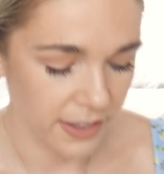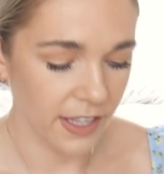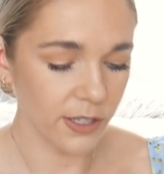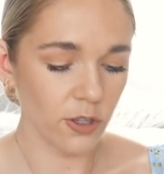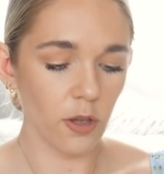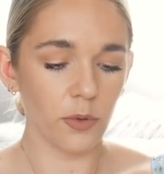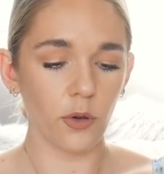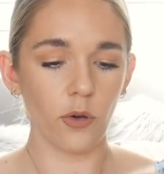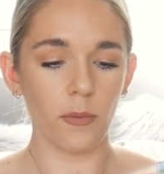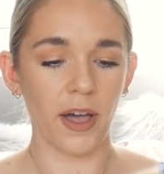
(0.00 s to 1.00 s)
this top
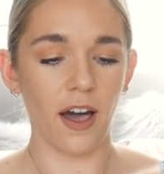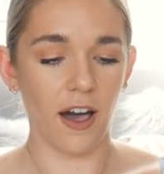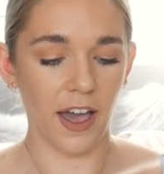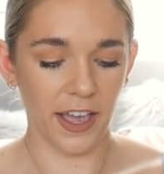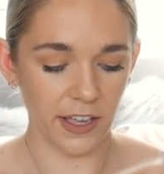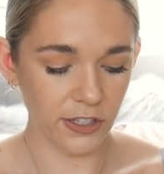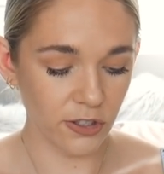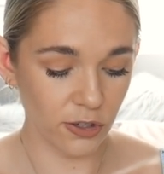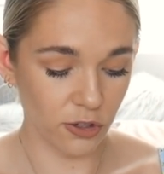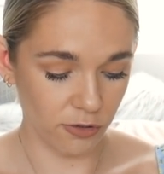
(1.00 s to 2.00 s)
caught my eye
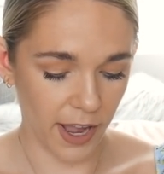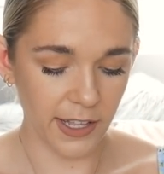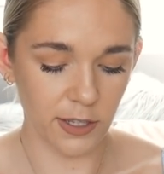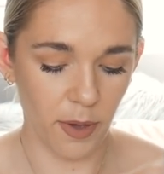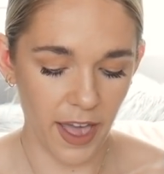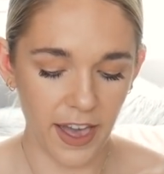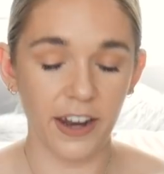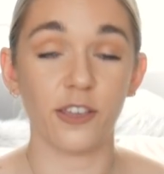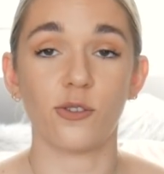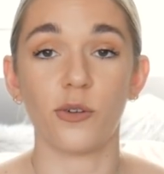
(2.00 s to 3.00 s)
straight away and
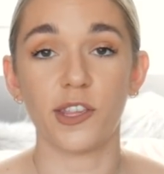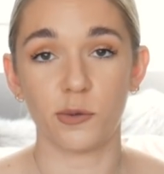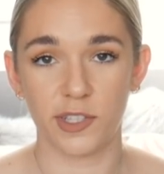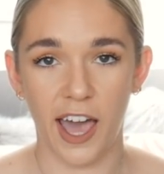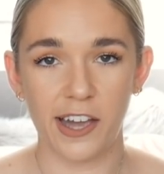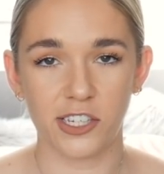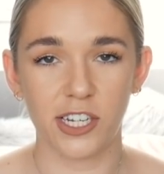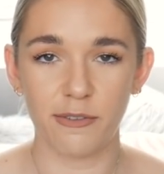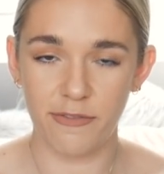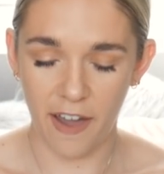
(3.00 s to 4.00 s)
I thought this was
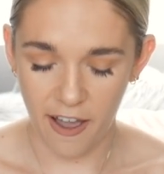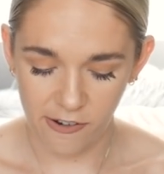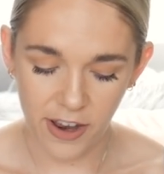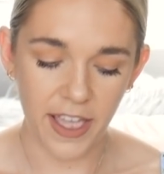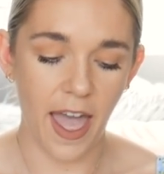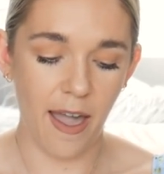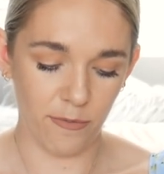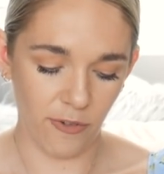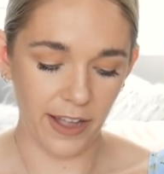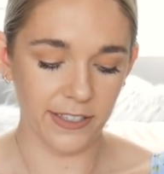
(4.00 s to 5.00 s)
actually very
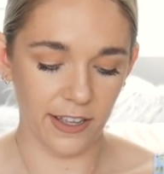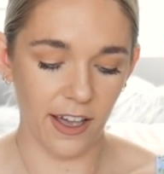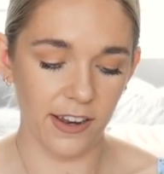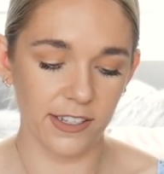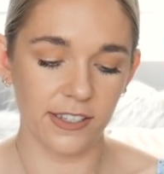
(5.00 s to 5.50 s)
EMRATA kind of